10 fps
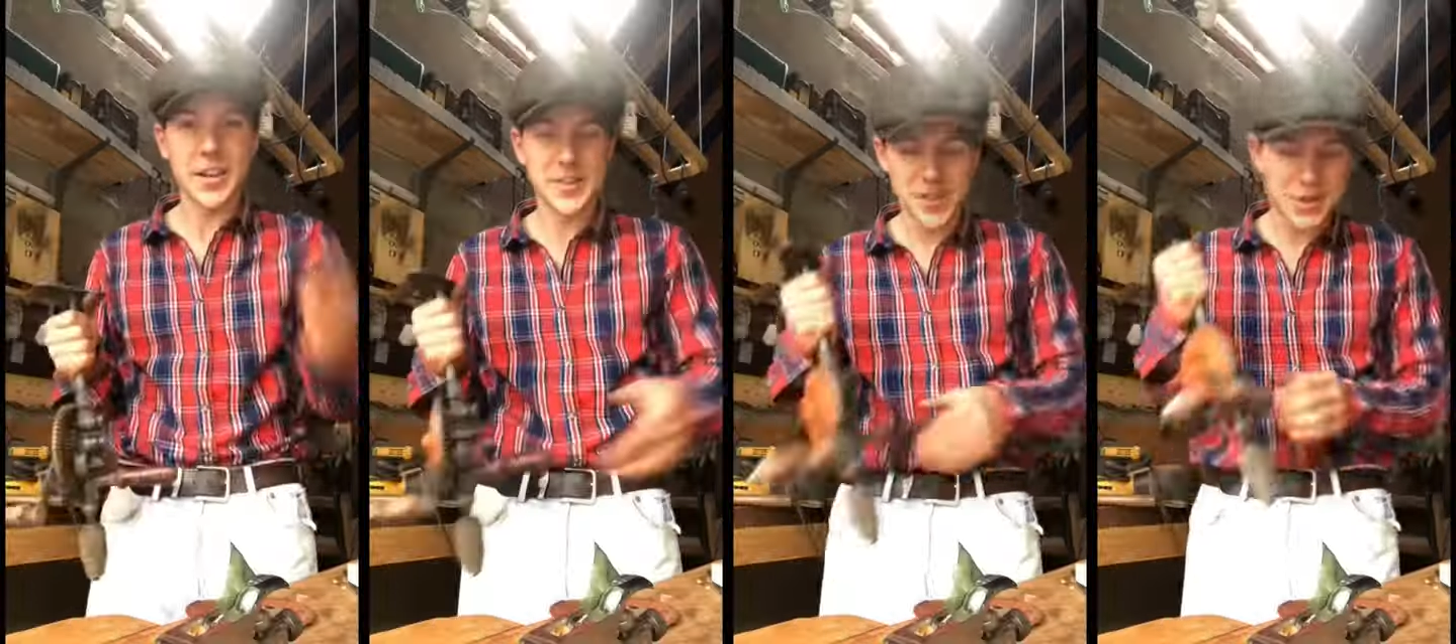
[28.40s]

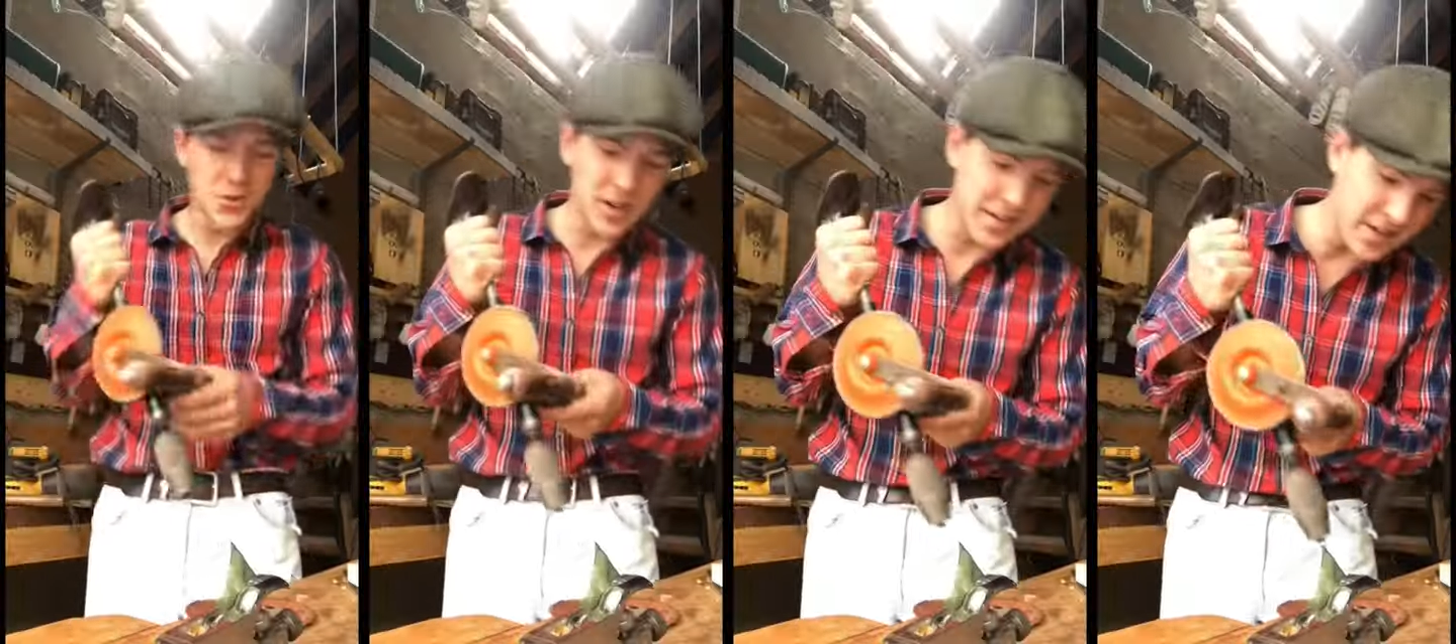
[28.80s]
side
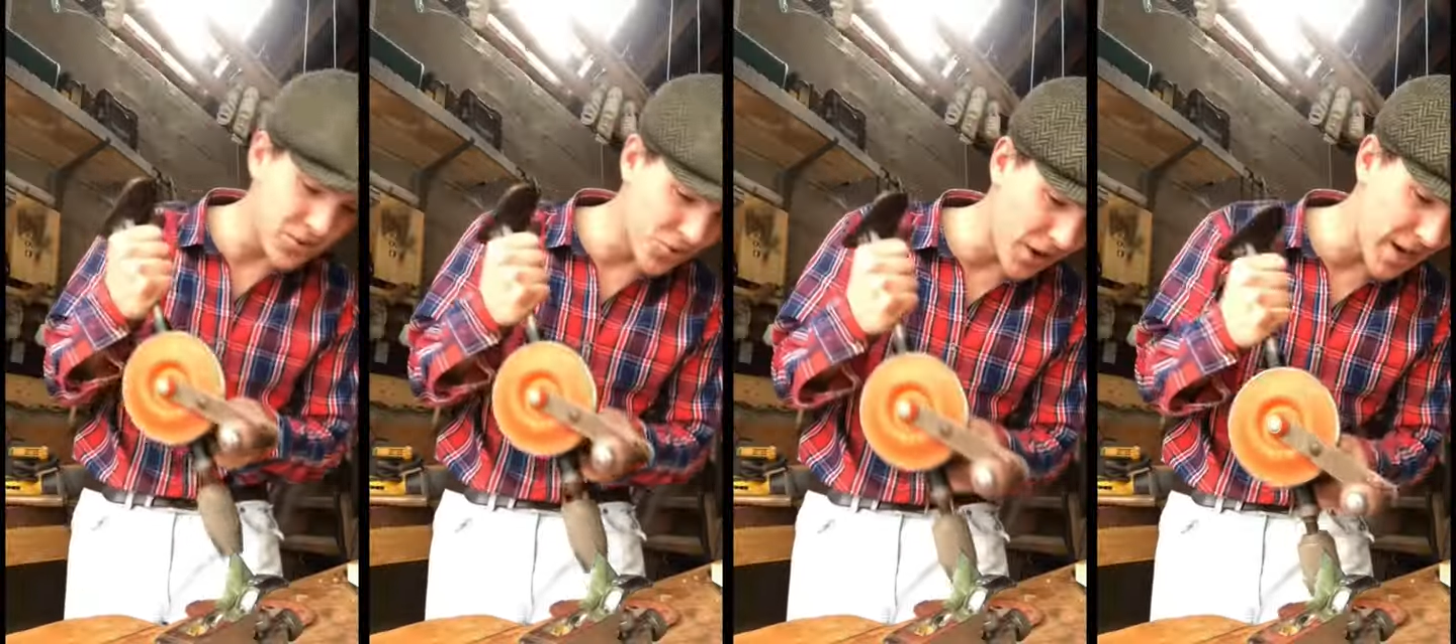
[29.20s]
note, I did
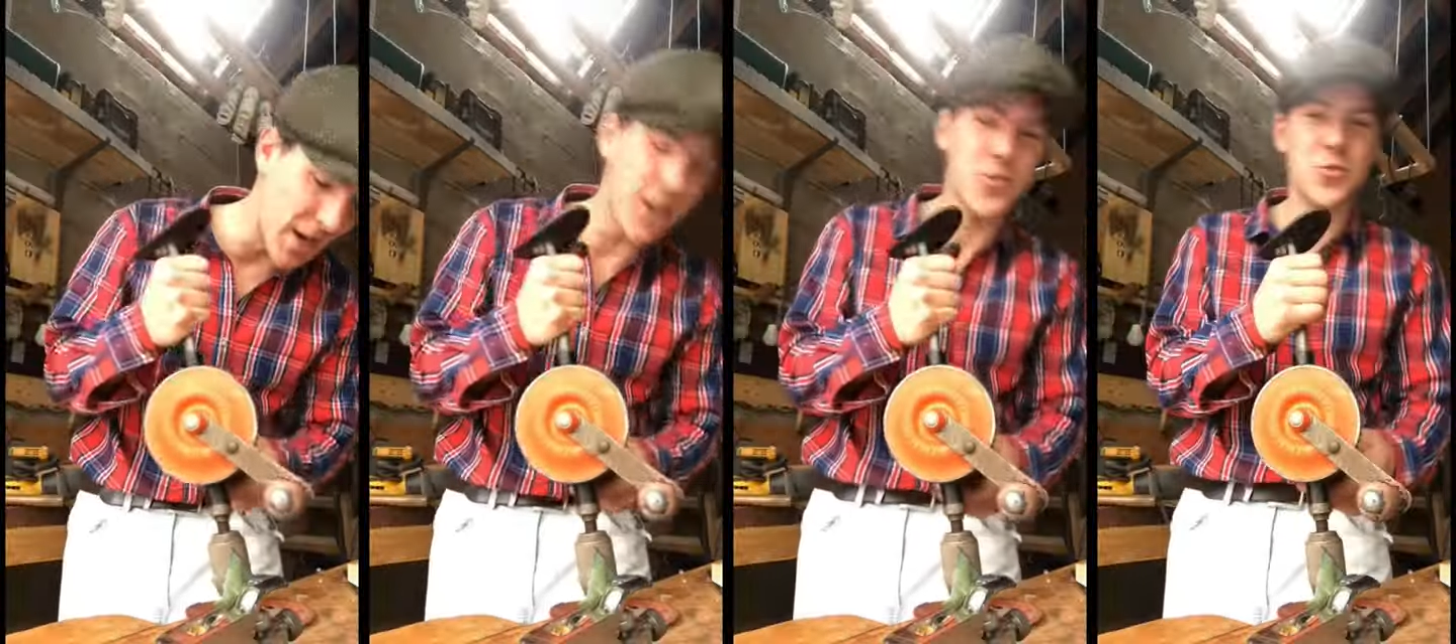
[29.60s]
try
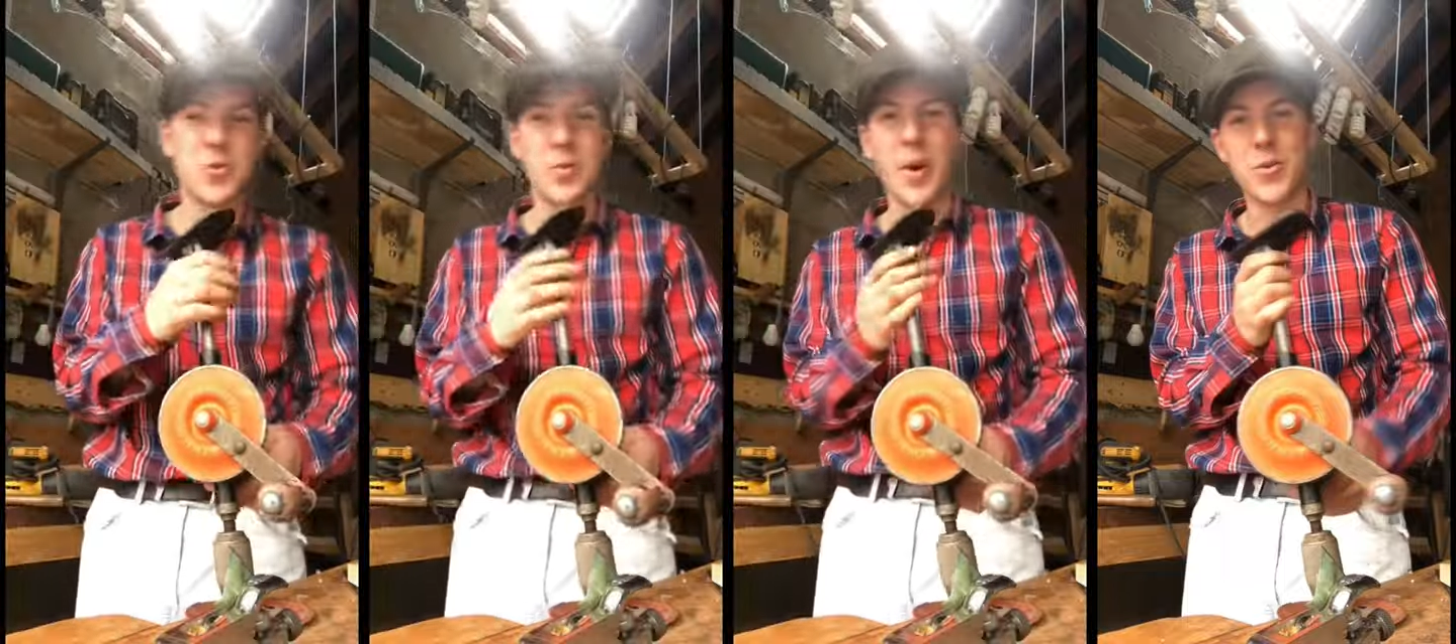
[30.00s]
not to
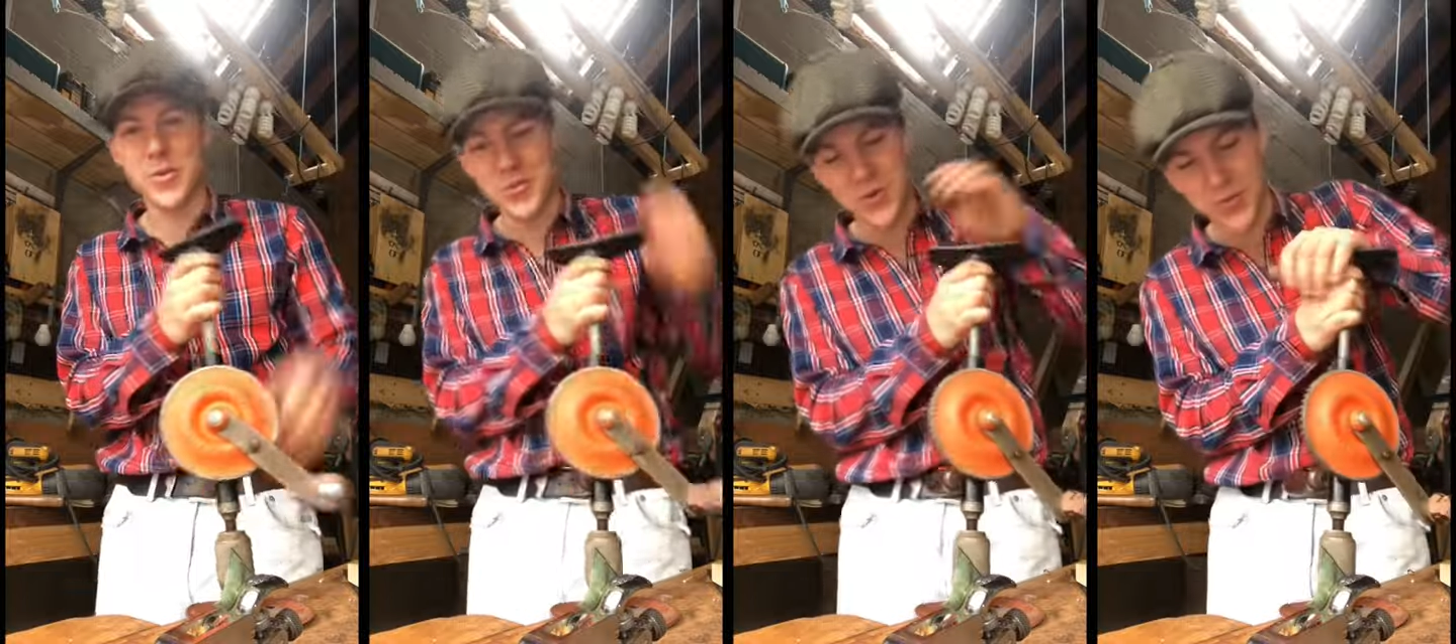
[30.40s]
use the power
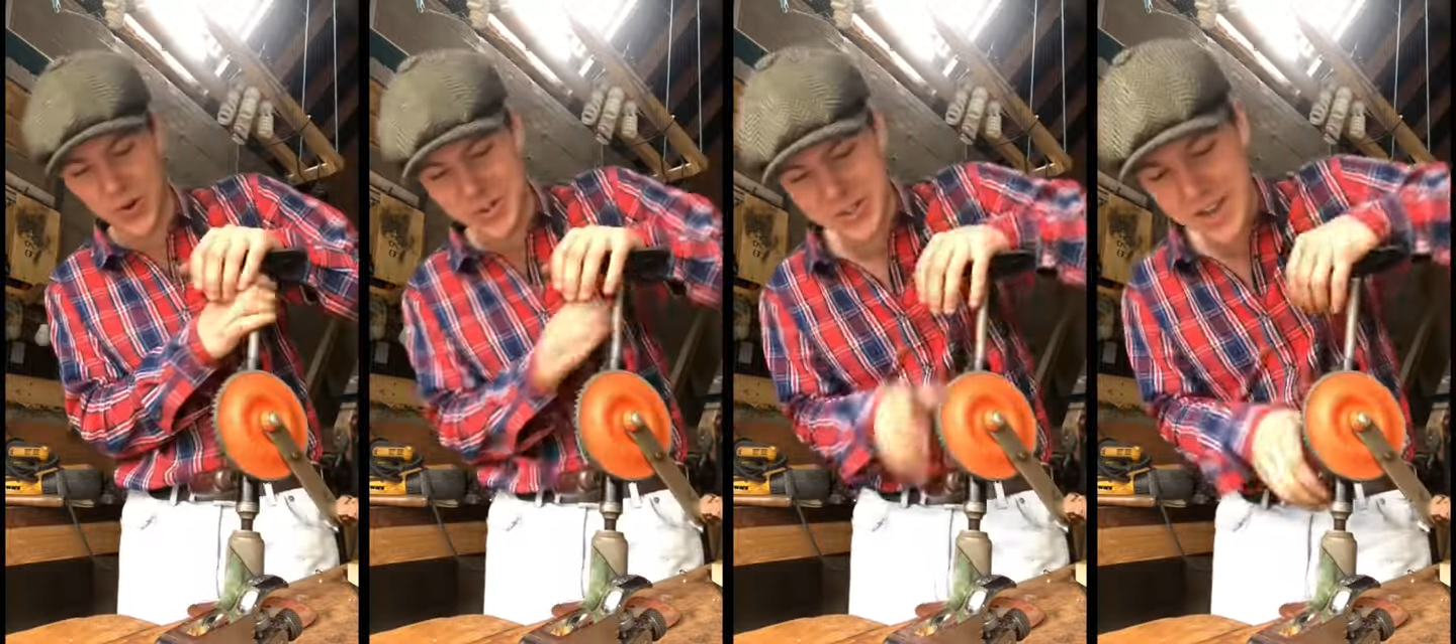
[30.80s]
tool first.